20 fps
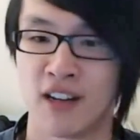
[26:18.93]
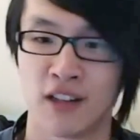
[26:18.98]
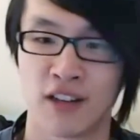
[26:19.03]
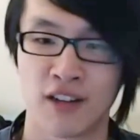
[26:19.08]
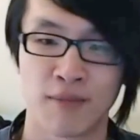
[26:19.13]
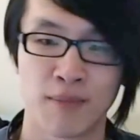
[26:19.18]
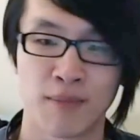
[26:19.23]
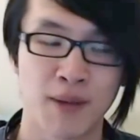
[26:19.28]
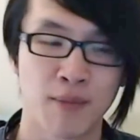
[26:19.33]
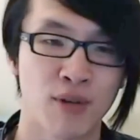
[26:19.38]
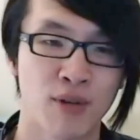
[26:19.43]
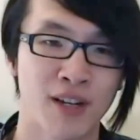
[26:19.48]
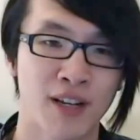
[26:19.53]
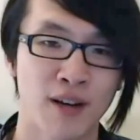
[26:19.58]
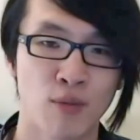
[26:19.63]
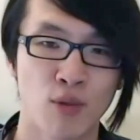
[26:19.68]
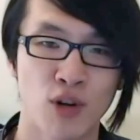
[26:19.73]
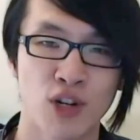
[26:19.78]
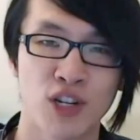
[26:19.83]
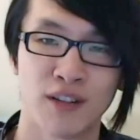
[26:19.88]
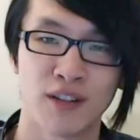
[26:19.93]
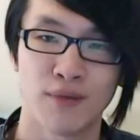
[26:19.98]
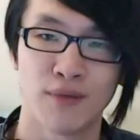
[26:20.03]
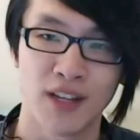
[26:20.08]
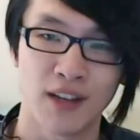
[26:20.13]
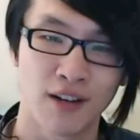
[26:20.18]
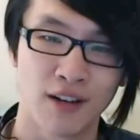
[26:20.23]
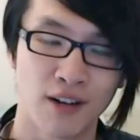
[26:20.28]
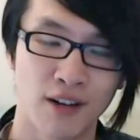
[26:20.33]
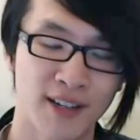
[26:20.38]
a lot of people ended up watching the
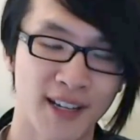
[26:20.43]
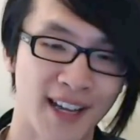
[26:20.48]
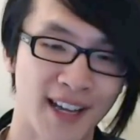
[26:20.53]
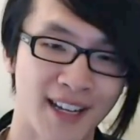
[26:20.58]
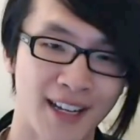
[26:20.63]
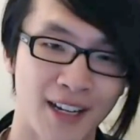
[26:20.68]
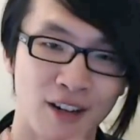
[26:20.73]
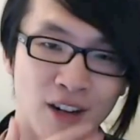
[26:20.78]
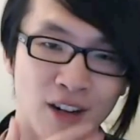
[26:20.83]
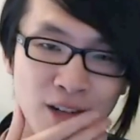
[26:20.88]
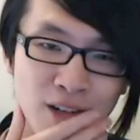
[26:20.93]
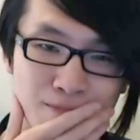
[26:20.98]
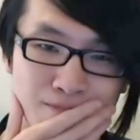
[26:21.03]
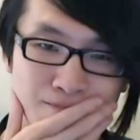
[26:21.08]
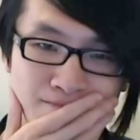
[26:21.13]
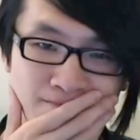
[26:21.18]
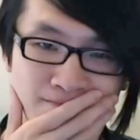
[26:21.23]
video, and it got,